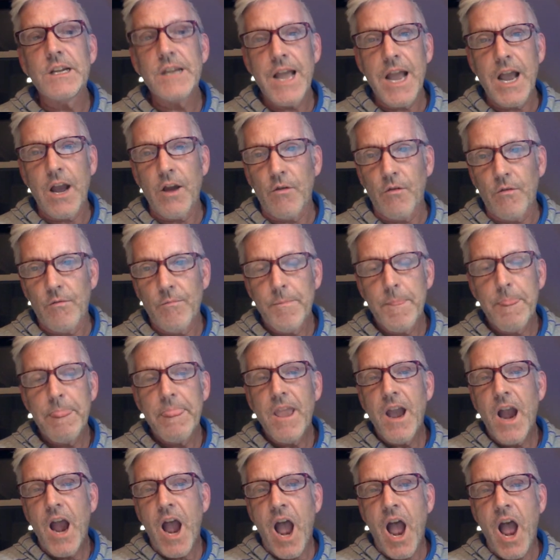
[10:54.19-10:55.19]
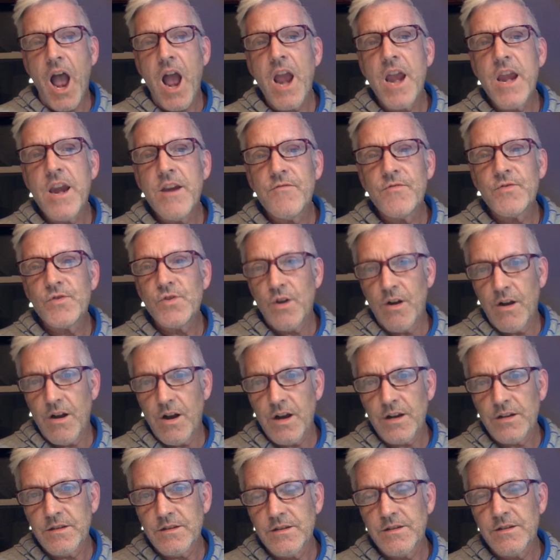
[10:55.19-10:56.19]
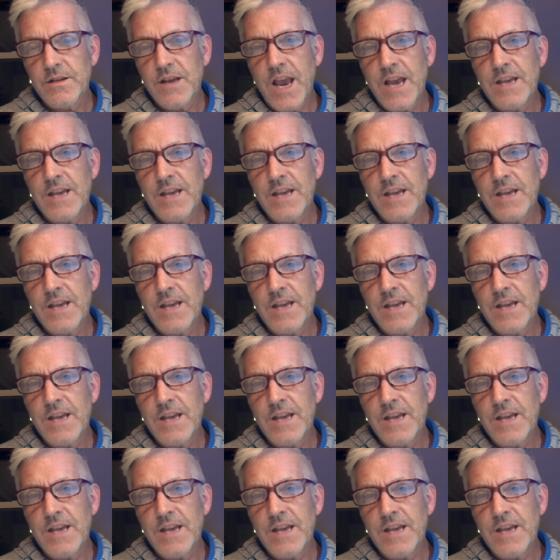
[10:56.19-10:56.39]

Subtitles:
Now, I have talked